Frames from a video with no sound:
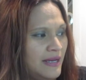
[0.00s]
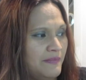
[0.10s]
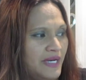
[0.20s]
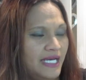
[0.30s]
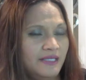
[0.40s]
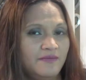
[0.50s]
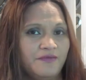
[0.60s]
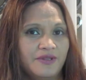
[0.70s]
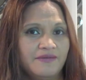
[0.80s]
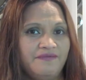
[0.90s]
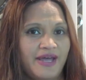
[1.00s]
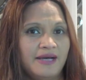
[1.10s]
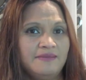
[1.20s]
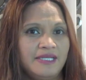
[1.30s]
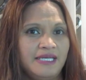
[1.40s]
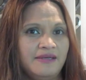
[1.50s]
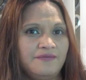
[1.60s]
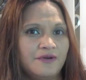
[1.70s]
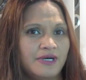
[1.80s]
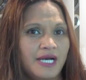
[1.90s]
But for the family,
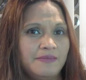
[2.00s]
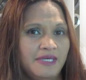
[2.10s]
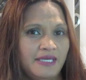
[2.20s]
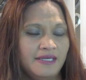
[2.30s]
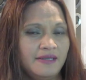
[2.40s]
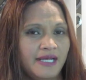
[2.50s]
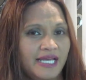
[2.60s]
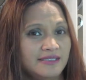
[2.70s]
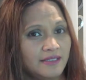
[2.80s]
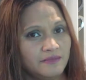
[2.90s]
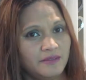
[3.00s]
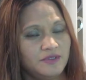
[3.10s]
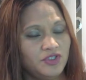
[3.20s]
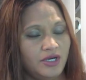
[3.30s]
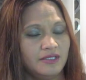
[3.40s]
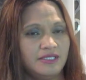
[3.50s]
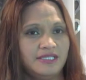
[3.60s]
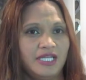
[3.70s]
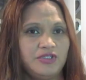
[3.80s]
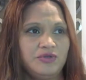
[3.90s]
for hubby, and sometimes
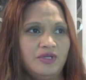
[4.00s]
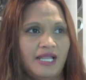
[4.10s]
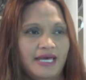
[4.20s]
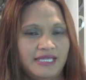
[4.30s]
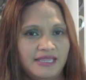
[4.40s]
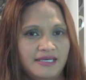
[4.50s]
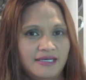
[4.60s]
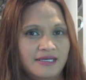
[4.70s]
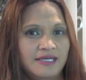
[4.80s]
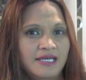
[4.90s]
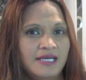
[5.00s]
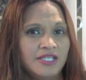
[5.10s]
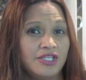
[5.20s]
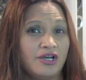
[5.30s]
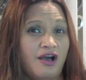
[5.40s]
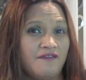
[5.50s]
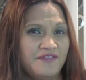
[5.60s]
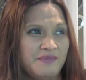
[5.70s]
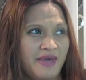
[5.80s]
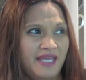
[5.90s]
Jonathan, they do like the
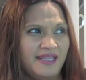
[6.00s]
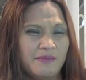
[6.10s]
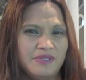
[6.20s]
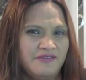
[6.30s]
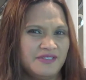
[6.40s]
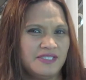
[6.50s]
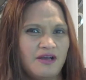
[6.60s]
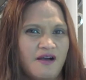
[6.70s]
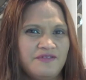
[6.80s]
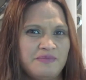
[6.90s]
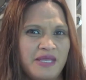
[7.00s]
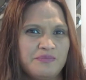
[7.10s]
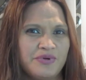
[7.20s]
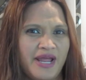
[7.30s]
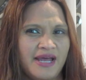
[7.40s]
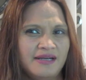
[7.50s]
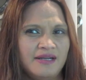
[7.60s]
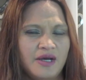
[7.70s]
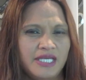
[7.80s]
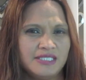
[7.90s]
Coffee Mate. I believe it's the Coffee Mate
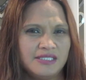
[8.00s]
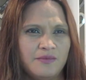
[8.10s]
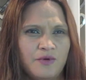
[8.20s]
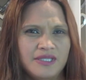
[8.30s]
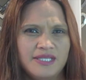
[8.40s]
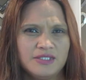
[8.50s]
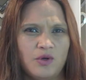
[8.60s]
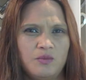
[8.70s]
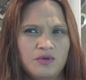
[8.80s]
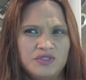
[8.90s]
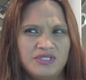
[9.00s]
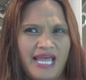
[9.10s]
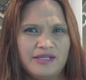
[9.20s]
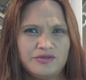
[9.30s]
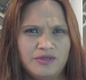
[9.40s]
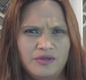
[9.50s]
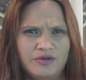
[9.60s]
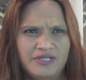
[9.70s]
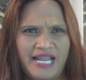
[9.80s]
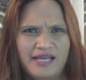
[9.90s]
brand. It's the one that's almost natural,
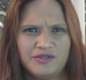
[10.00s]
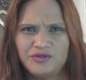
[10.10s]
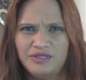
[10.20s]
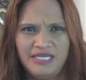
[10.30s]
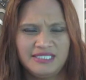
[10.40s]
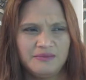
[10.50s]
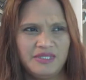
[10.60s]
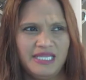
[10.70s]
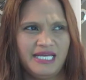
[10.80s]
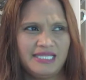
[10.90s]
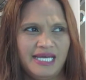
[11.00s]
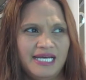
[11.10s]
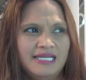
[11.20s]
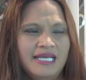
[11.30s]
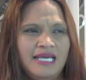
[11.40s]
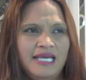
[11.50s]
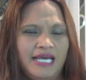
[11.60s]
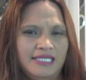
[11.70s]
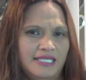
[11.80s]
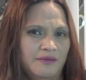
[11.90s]
or naturally, something like that.
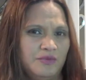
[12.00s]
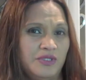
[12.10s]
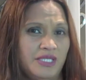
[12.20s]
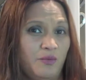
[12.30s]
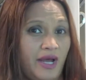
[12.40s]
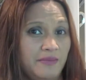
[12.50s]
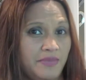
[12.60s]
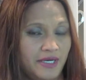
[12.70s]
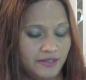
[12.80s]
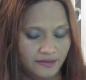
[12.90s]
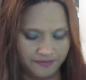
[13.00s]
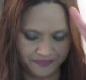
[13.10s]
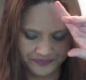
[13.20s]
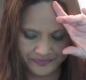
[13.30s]
It comes with the white bottle.